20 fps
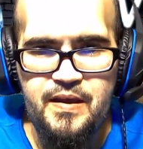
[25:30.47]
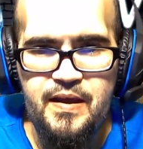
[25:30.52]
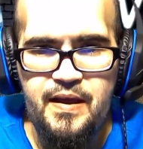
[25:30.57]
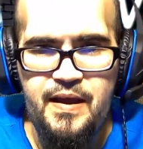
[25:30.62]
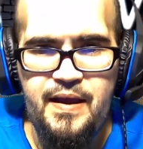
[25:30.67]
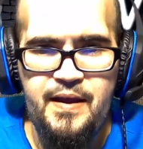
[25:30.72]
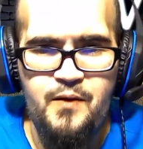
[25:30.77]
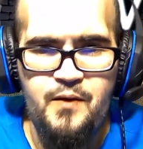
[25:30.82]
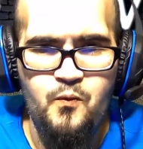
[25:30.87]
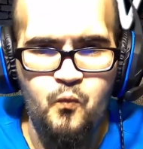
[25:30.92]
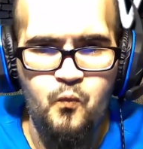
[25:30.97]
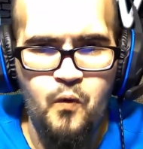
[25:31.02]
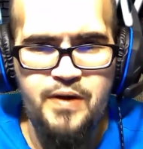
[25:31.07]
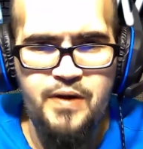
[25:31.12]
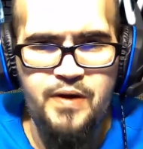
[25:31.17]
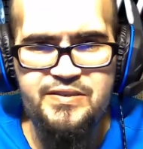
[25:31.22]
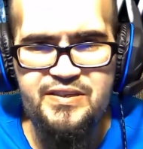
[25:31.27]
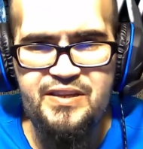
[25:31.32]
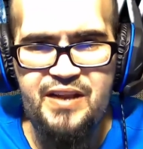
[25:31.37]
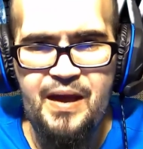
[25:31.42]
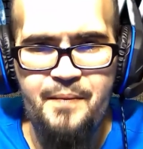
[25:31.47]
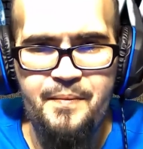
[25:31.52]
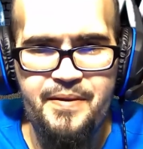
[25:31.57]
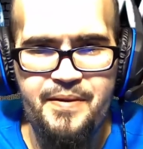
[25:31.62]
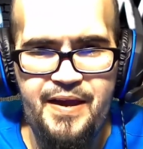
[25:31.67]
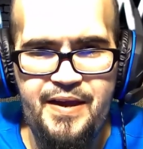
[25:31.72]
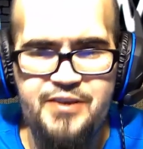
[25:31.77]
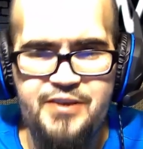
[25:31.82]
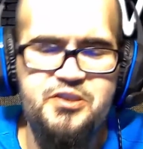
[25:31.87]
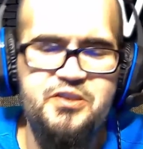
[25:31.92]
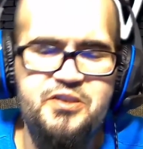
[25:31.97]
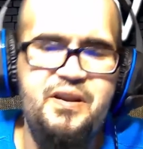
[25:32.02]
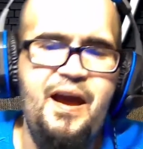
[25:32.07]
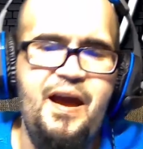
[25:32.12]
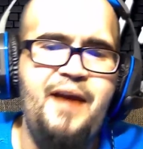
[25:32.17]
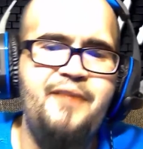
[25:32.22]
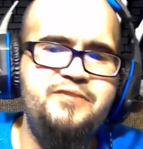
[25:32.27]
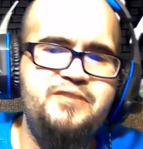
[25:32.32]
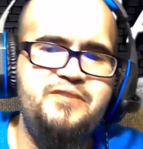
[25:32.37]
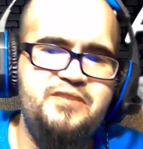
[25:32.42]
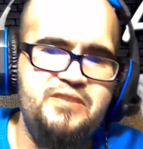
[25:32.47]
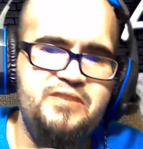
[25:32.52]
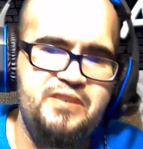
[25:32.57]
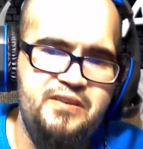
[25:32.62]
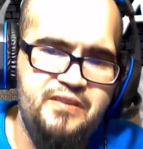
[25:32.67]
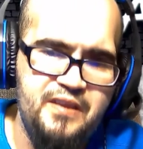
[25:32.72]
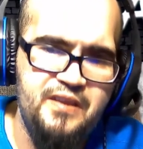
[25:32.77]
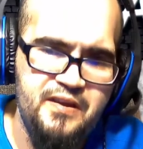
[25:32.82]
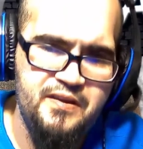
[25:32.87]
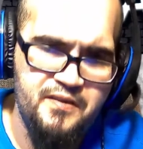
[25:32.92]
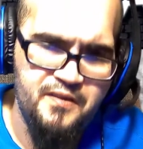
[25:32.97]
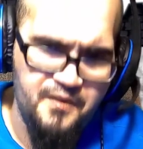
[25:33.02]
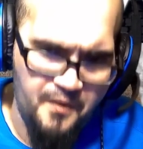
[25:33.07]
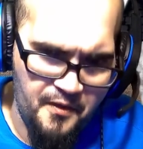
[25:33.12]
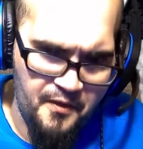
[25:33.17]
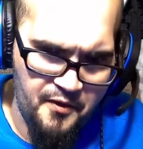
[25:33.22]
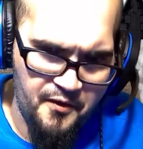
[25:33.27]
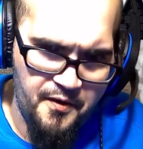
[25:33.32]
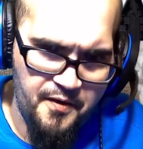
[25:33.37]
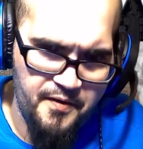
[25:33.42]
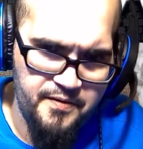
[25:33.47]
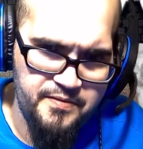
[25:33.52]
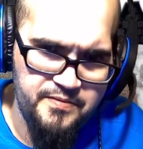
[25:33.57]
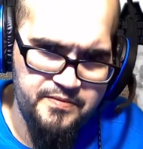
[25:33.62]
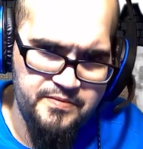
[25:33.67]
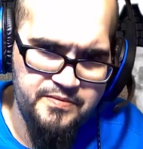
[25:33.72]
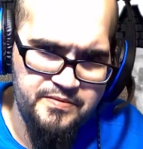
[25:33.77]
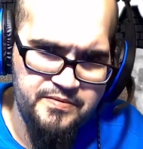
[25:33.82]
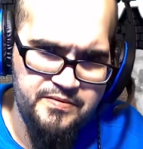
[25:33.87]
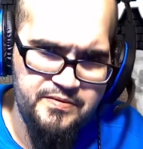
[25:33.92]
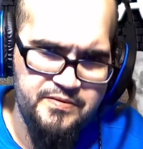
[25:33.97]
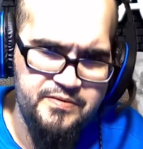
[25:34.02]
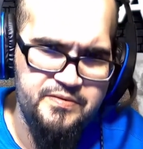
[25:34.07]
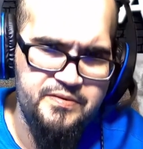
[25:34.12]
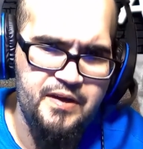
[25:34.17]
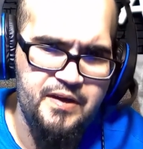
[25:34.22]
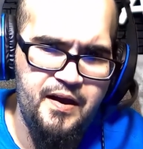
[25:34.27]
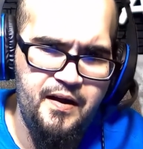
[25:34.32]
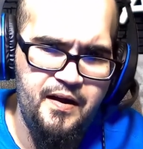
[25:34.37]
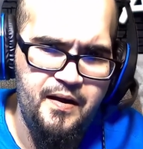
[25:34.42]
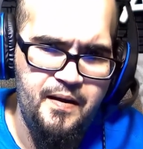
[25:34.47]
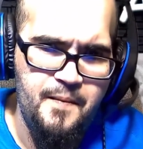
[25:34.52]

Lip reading: in one denomination, I've seen in another. Okay.